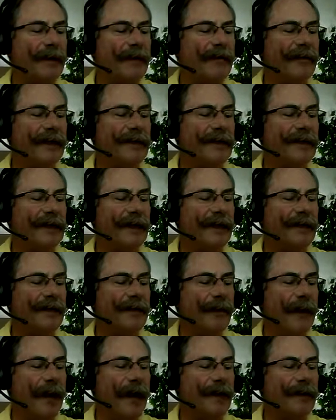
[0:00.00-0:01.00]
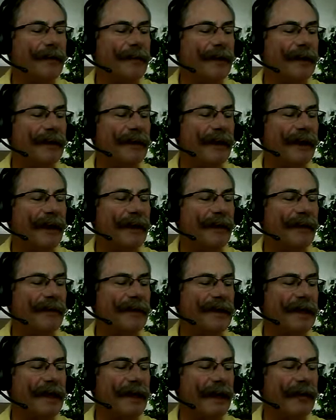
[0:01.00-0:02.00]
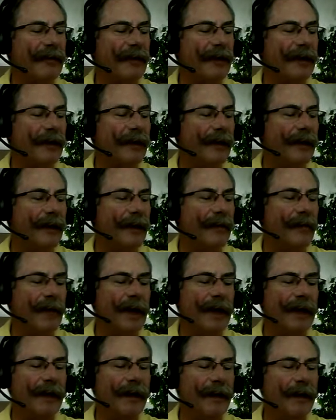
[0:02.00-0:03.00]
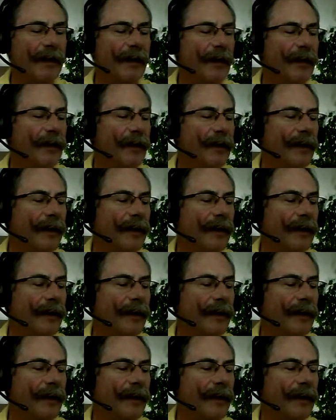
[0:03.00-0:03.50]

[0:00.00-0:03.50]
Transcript: of vegetation management that I don't see covered by you,